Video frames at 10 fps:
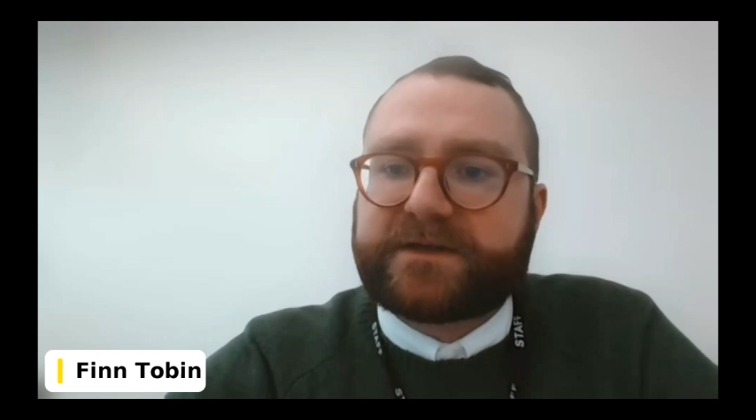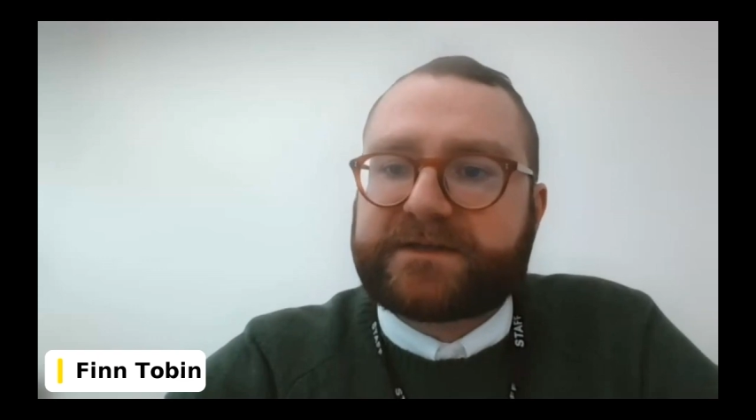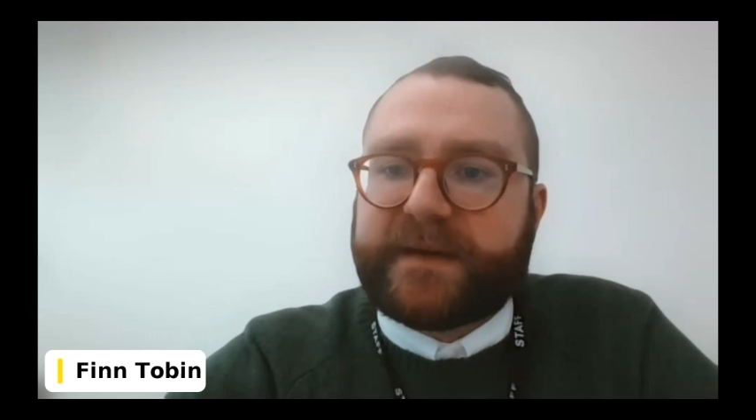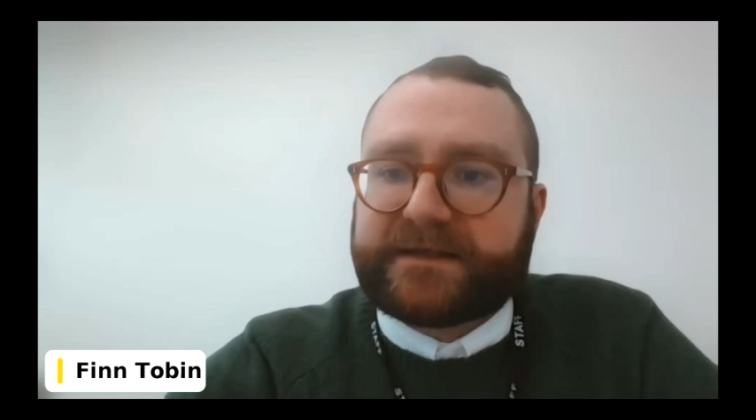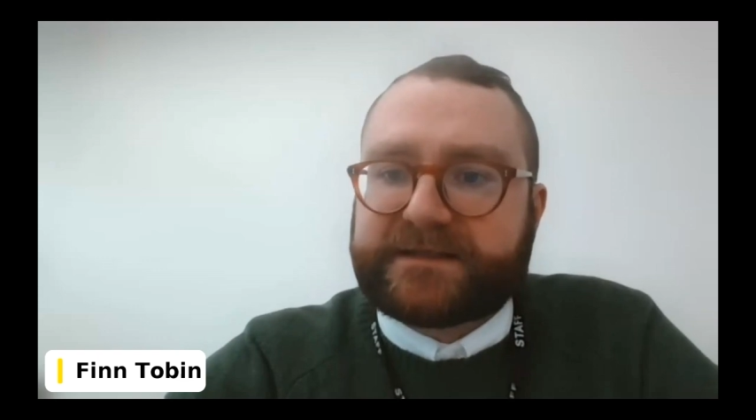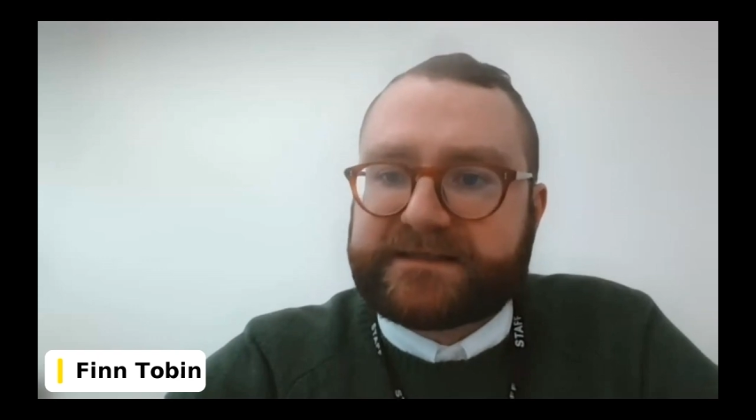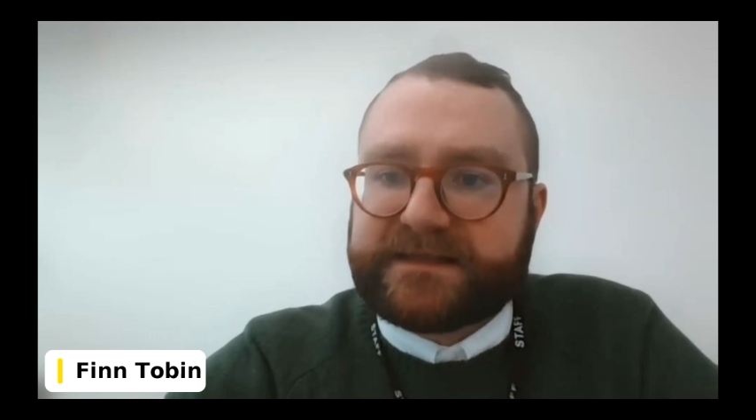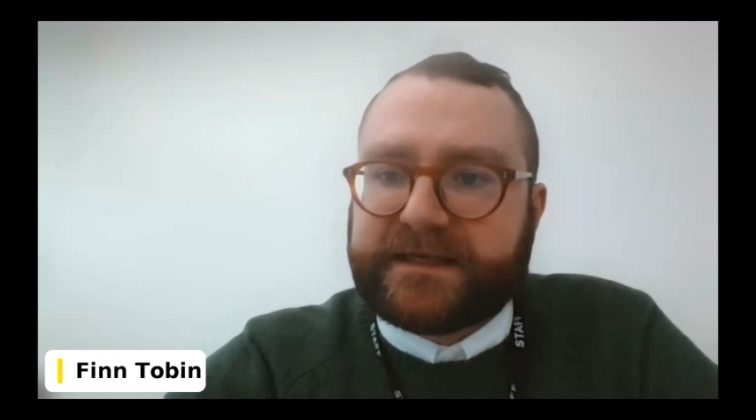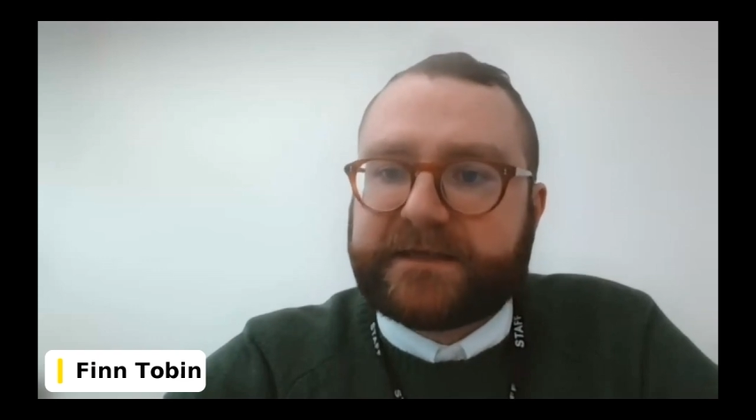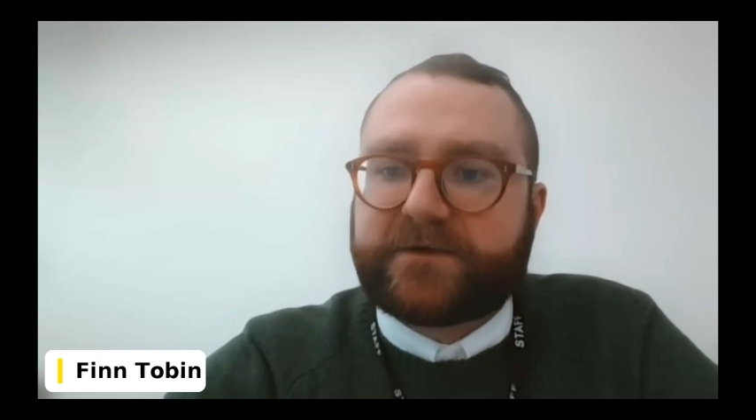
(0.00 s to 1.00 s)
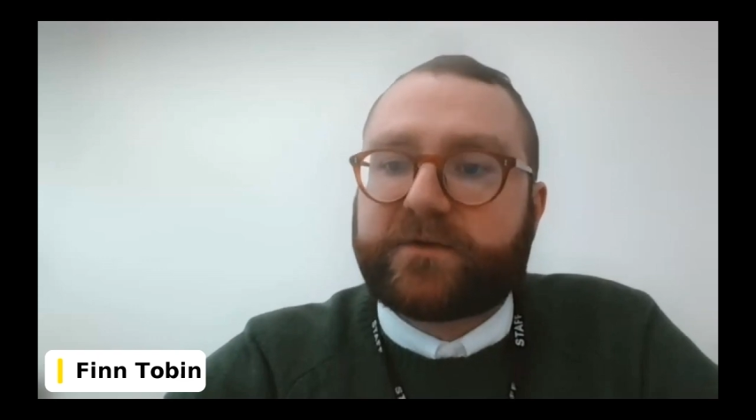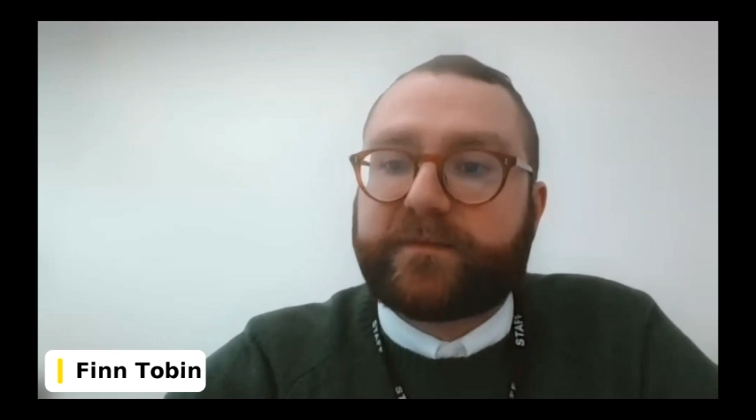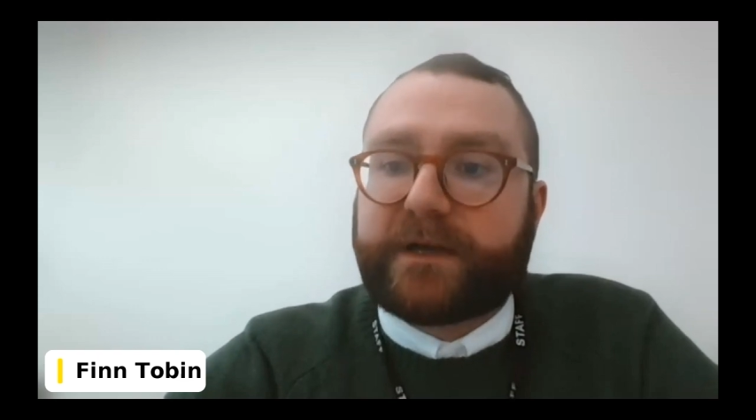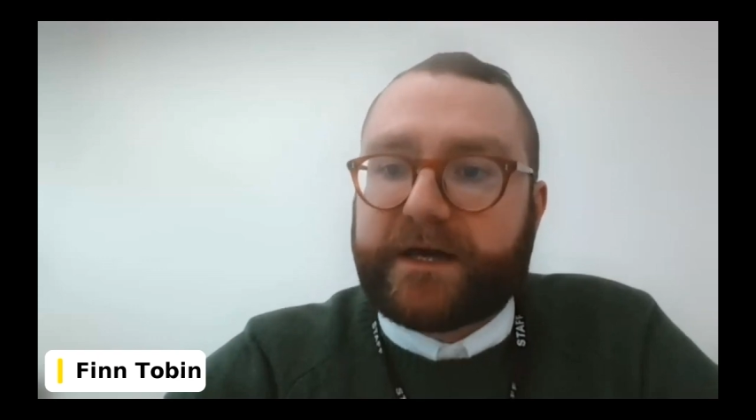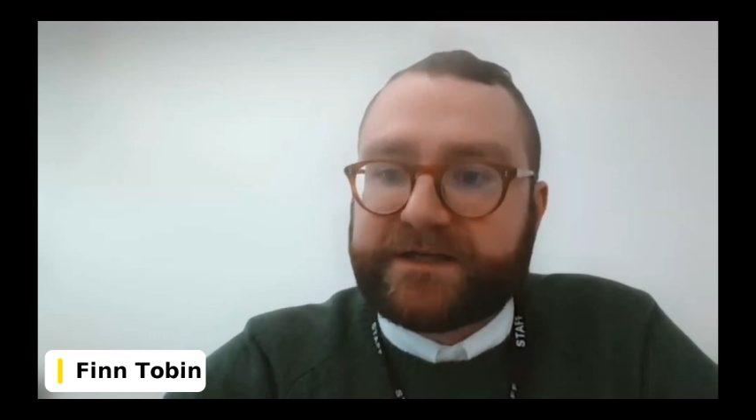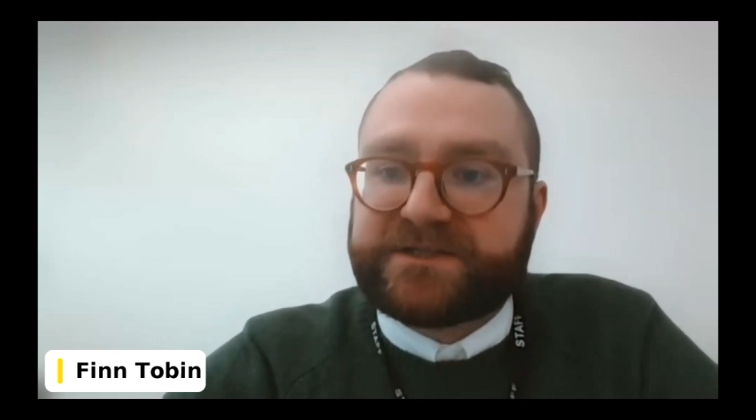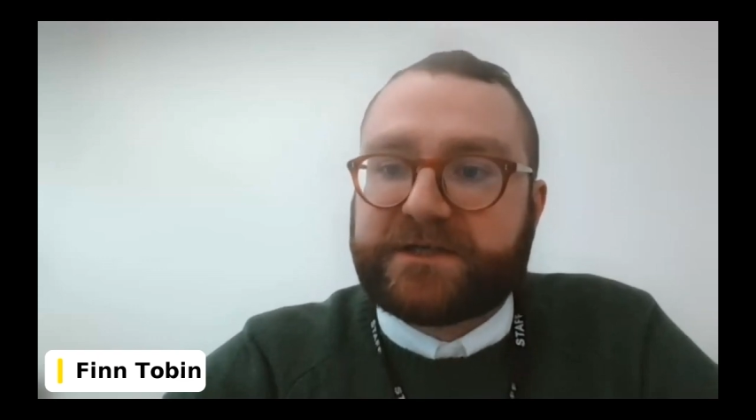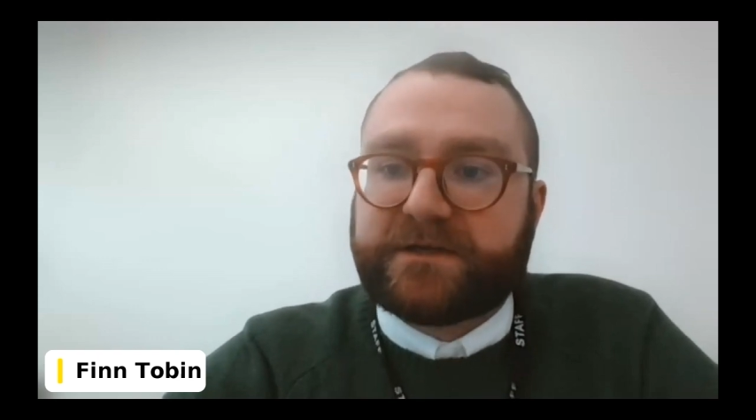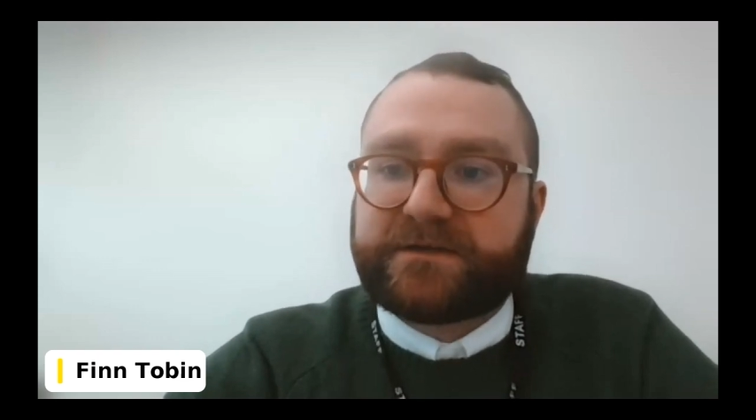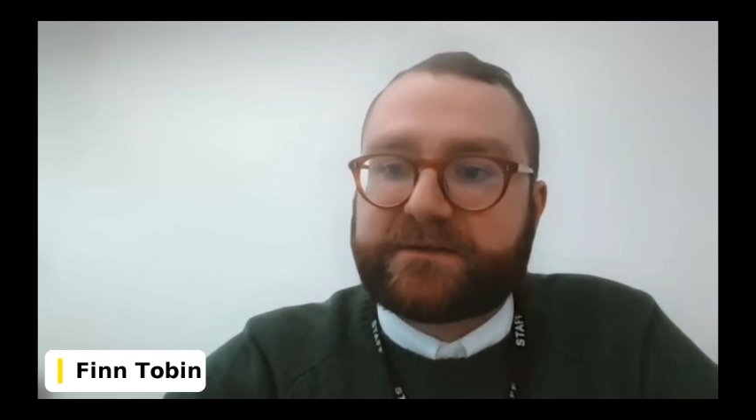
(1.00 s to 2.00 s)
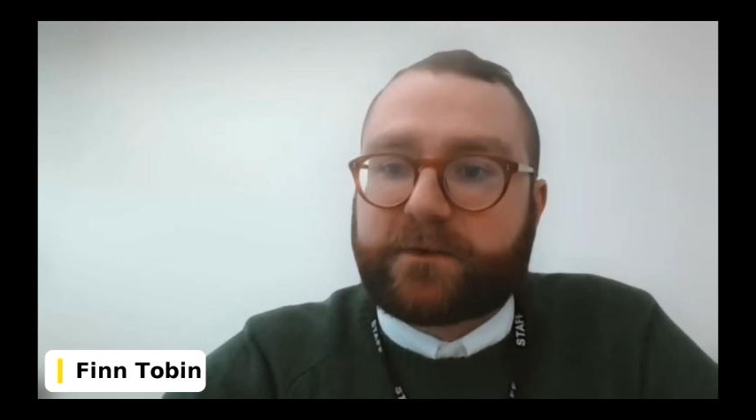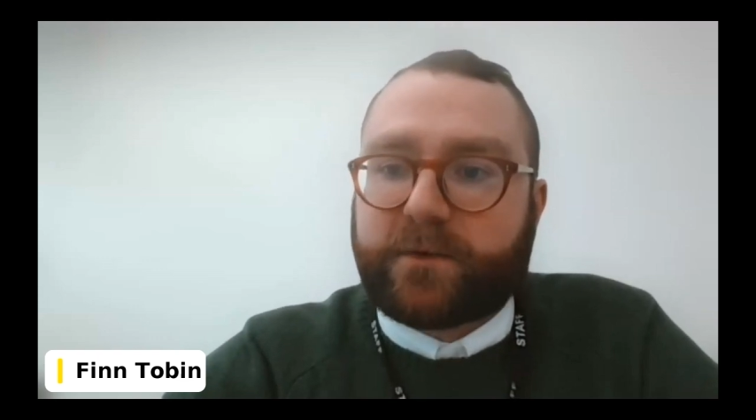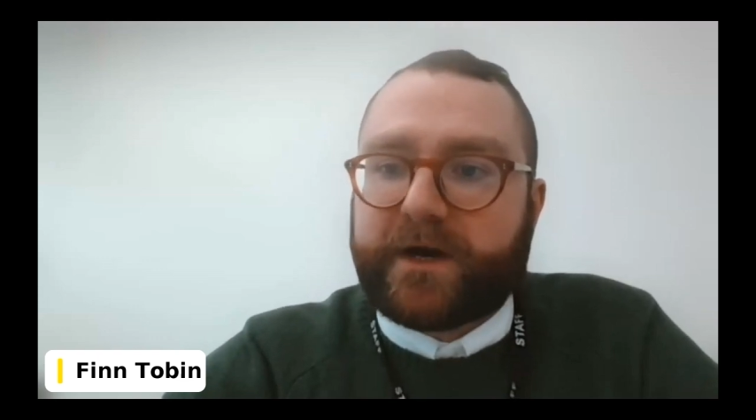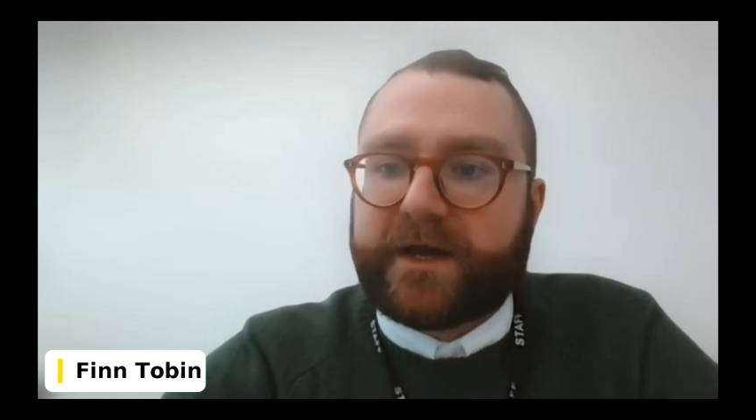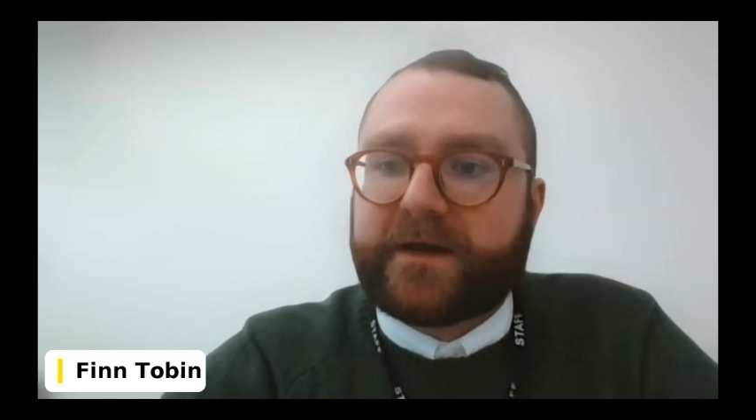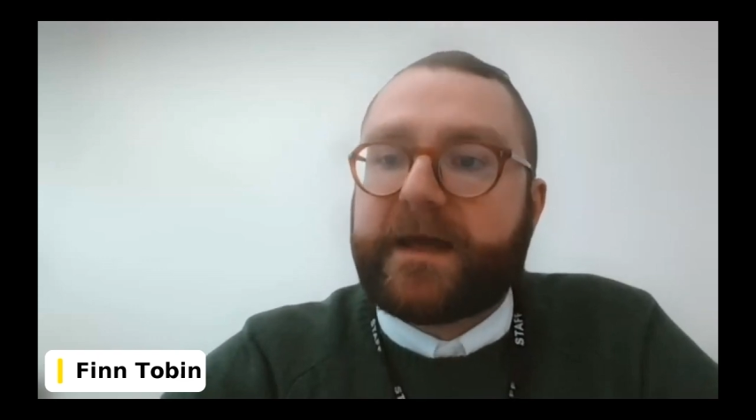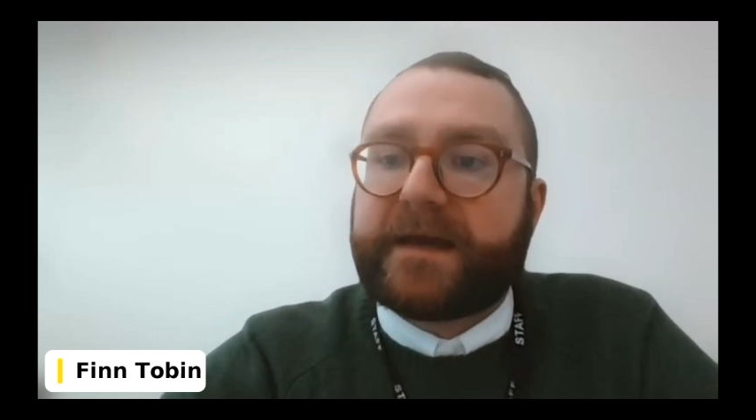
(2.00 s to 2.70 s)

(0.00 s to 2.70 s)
expect to see, or oblige you to acquire